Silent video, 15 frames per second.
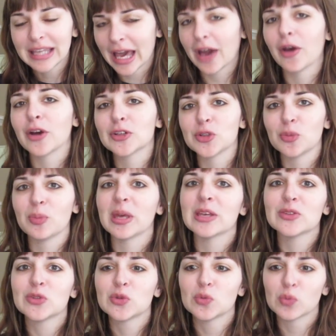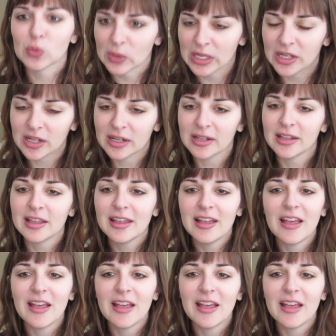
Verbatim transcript: character based reader.